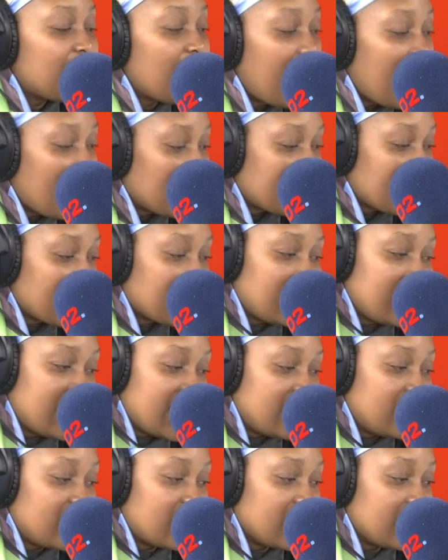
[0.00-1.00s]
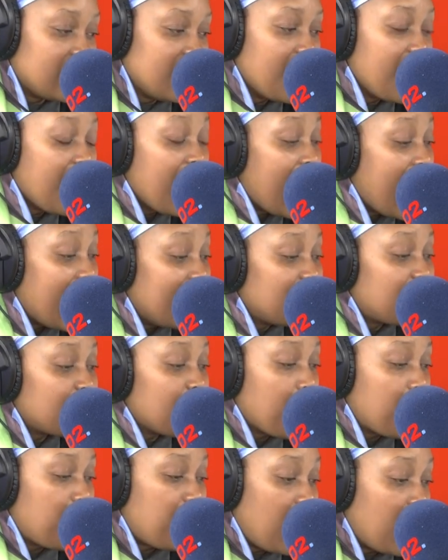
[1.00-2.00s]
to housing the nation and
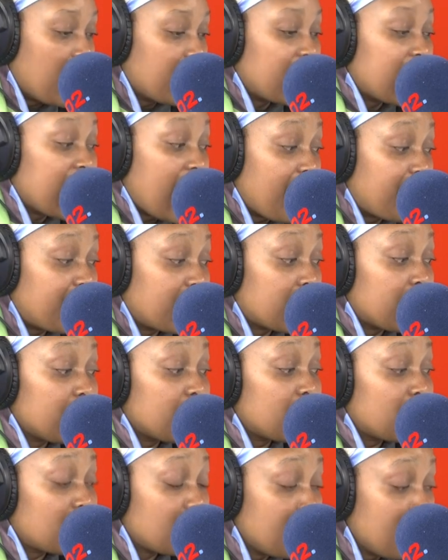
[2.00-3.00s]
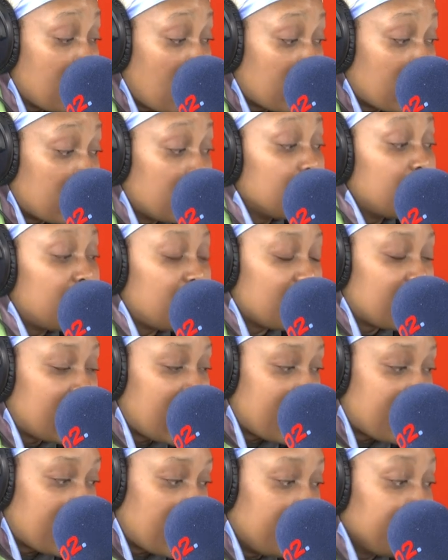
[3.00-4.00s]
to empowering Africa's tomorrow
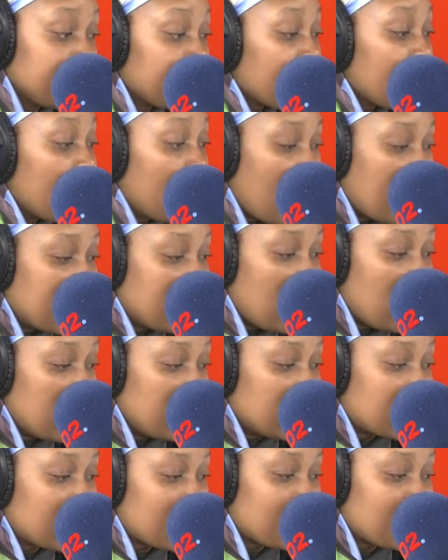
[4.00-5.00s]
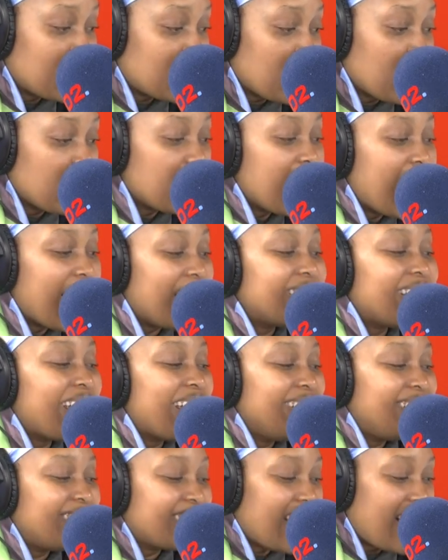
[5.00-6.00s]
together. One ownership story at
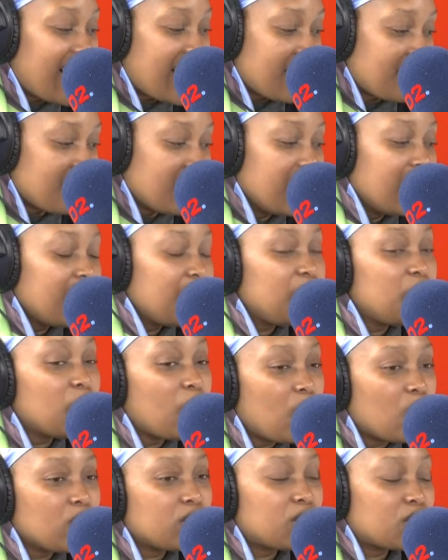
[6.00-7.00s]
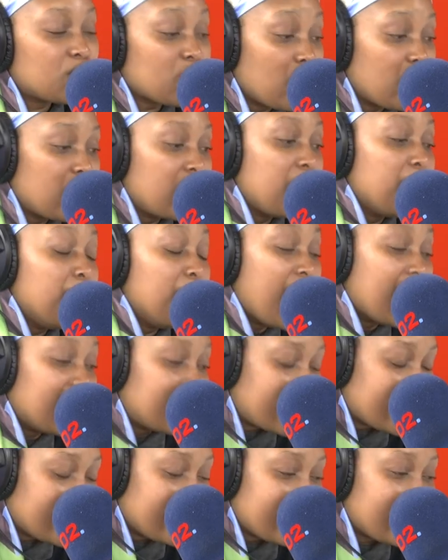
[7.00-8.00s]
a time. Your story
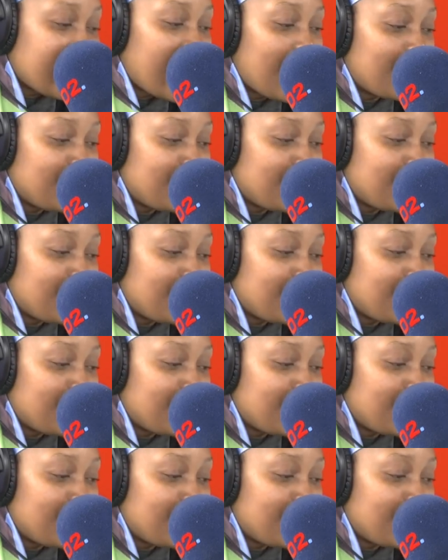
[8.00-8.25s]
matters.